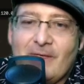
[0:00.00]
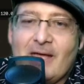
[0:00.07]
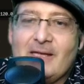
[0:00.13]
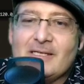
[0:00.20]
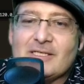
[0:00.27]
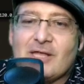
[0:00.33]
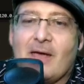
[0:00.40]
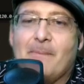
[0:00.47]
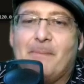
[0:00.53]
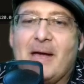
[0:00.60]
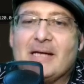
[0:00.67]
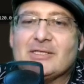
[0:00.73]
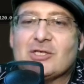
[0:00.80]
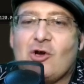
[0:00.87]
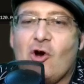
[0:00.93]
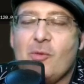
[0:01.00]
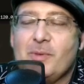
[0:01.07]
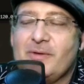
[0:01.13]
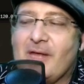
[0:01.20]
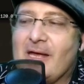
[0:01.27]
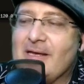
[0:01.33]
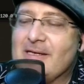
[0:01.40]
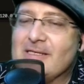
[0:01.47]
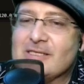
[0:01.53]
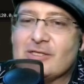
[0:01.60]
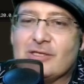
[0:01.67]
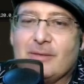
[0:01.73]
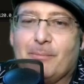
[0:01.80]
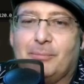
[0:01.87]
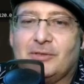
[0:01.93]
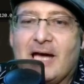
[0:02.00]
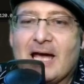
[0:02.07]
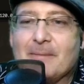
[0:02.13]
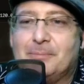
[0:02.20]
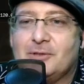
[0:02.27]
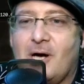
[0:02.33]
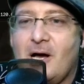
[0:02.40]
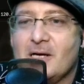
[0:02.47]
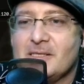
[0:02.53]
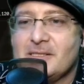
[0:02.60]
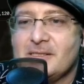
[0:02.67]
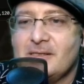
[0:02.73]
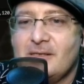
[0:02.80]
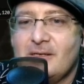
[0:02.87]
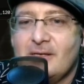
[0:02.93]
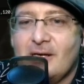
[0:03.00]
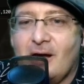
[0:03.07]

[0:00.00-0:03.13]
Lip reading: That is that batched carbon. That is the black blocks.